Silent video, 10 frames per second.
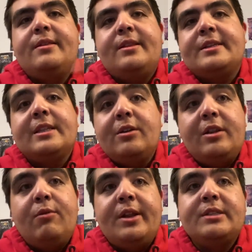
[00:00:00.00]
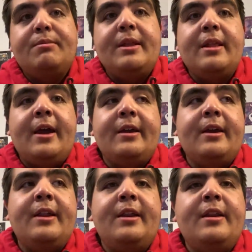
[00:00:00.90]
That's literally what it's been like.
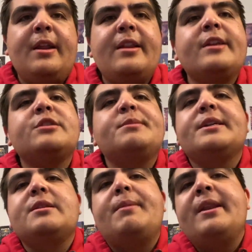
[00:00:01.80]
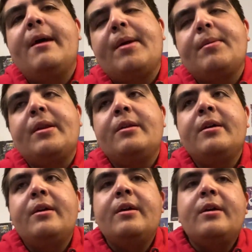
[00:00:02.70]
And not just because of the pandemic,
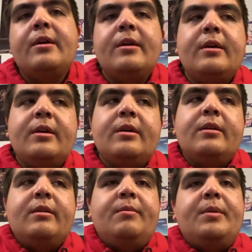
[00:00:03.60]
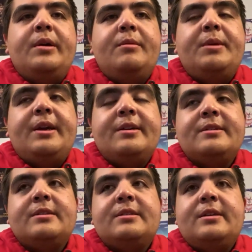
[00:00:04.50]
but
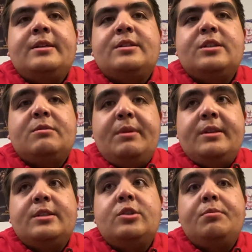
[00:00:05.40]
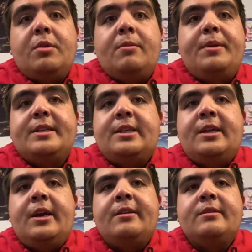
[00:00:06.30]
because it's just been super
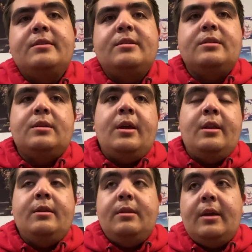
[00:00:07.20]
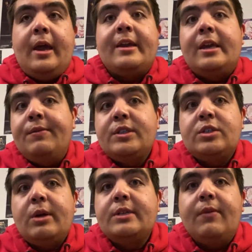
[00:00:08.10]
busy and heck, even
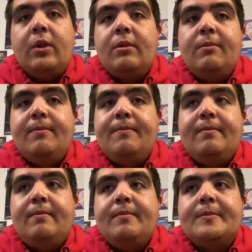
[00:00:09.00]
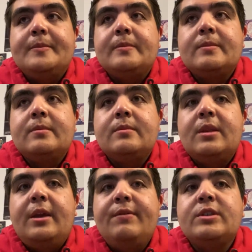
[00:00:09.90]
stressful.
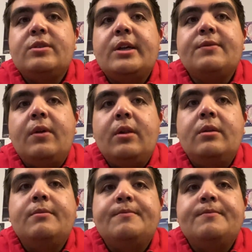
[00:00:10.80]
Even stressful.